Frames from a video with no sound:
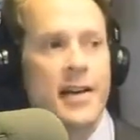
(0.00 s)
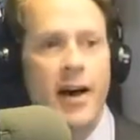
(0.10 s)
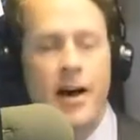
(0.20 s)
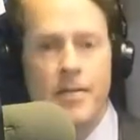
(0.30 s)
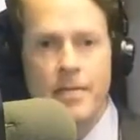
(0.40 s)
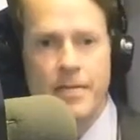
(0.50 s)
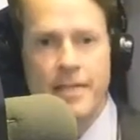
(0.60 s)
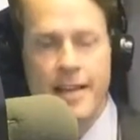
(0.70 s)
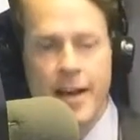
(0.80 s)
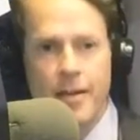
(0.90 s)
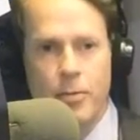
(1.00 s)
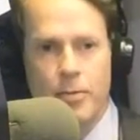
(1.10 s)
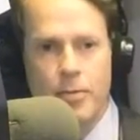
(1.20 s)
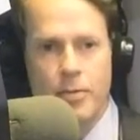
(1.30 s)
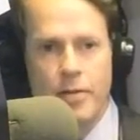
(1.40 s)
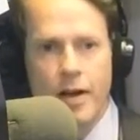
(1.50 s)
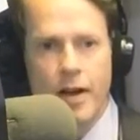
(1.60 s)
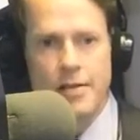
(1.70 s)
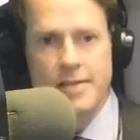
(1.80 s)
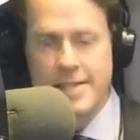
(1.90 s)
Uh, the uh,
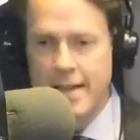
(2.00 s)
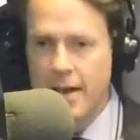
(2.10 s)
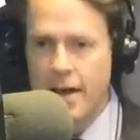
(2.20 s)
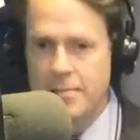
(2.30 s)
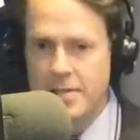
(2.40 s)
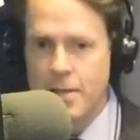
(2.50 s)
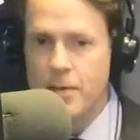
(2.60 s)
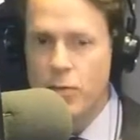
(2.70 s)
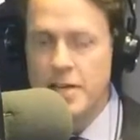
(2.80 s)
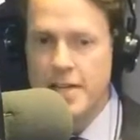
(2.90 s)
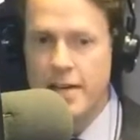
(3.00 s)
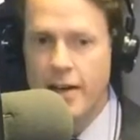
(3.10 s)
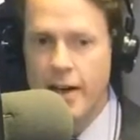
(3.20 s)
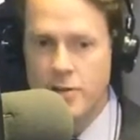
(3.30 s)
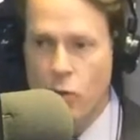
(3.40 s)
uh, uh some of the recent uh,